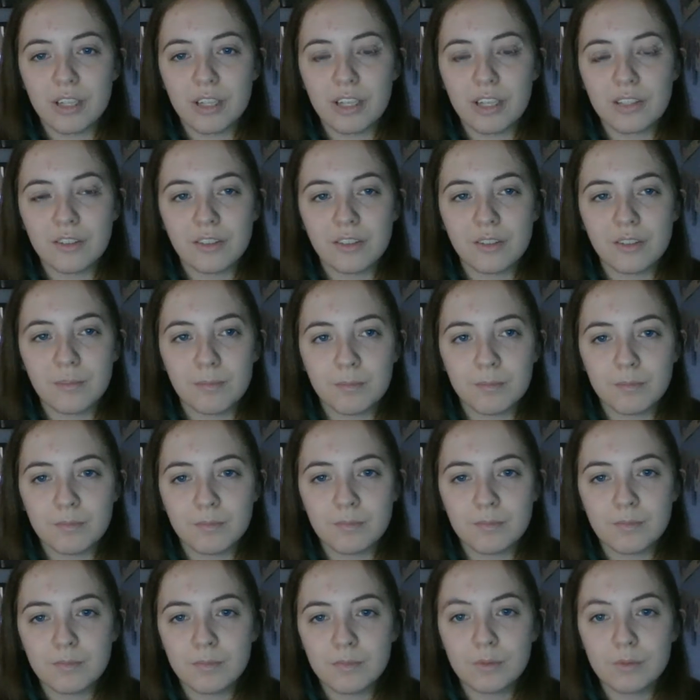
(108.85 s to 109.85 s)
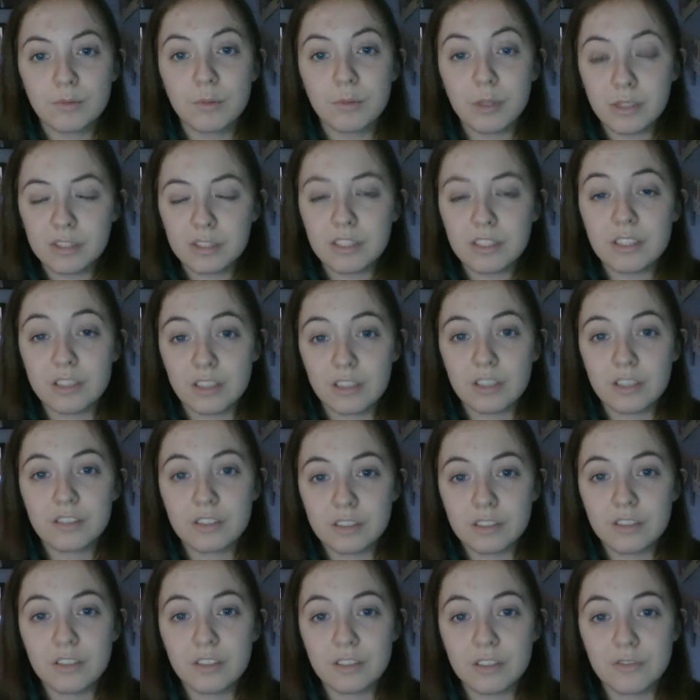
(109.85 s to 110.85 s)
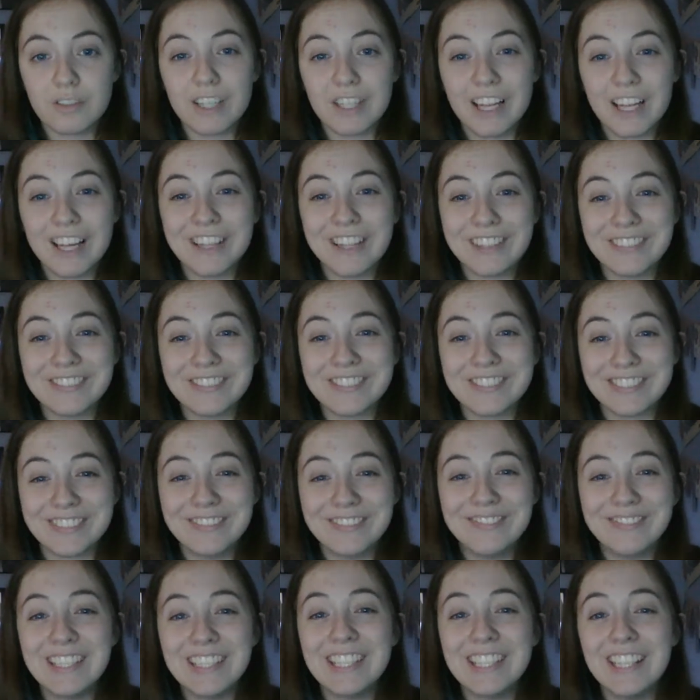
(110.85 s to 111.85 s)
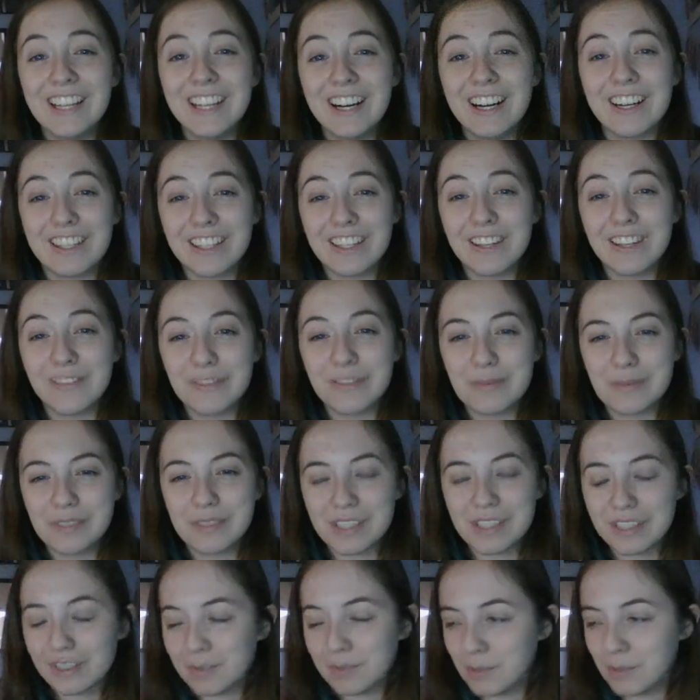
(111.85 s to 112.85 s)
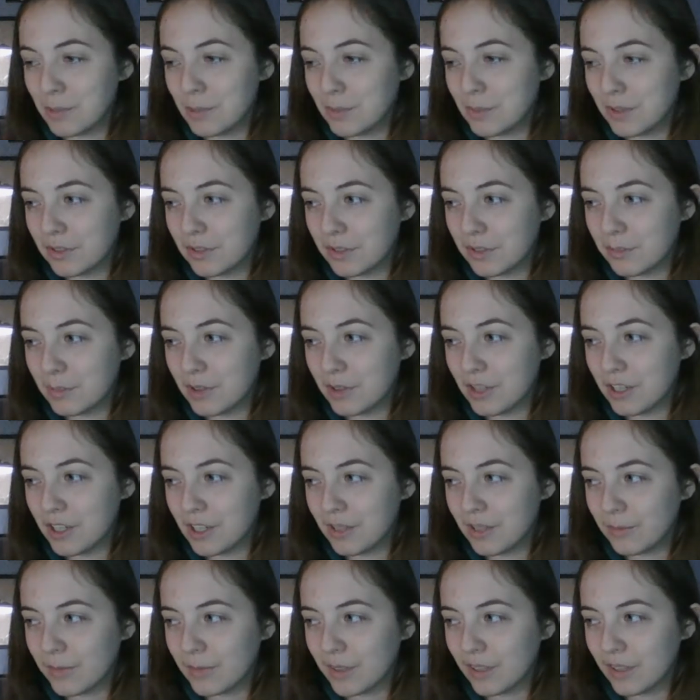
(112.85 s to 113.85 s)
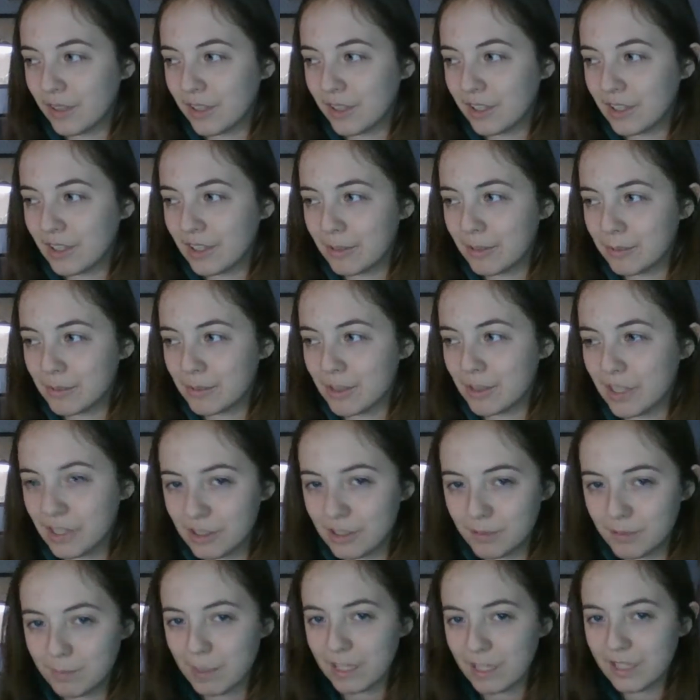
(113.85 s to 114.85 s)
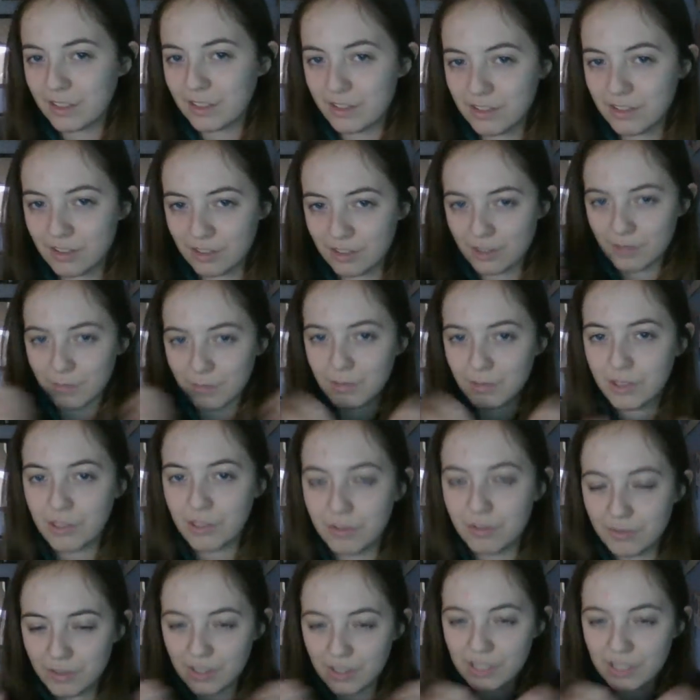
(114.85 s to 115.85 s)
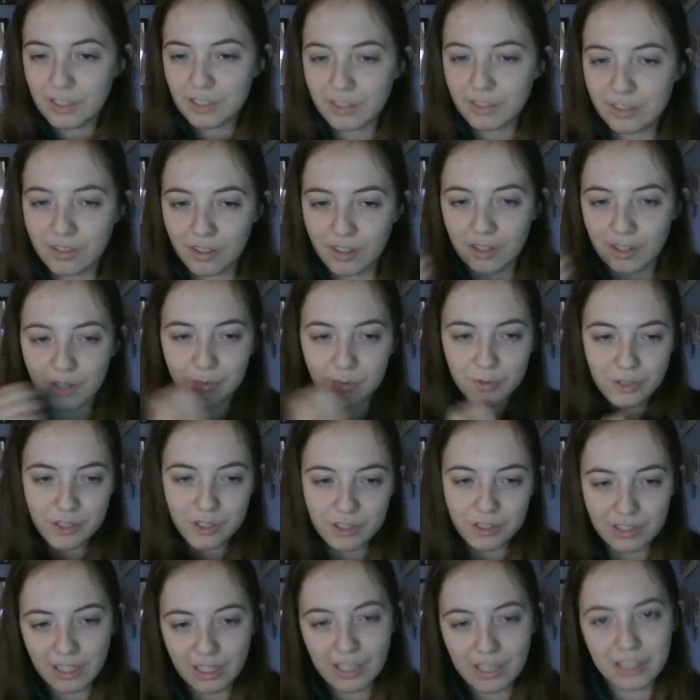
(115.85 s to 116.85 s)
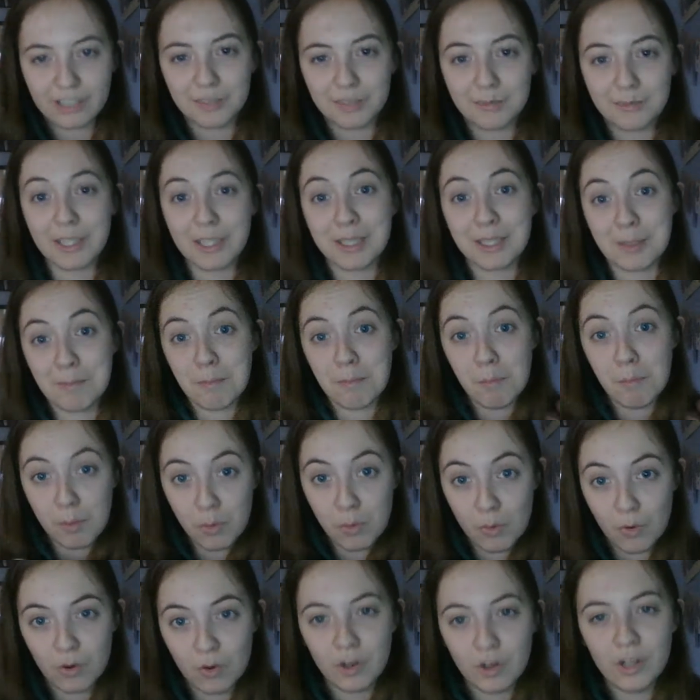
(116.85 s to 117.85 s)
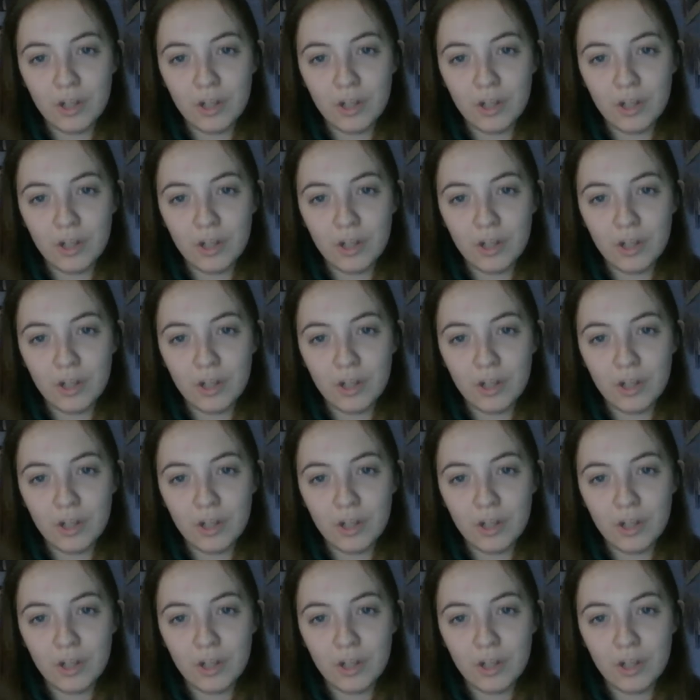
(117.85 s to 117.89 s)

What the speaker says: It had some... Well, it did. It did really have some uncomfortable, tense moments. But it was like, helps get you back into the spring of things. Like, I watched that and I'm like, more.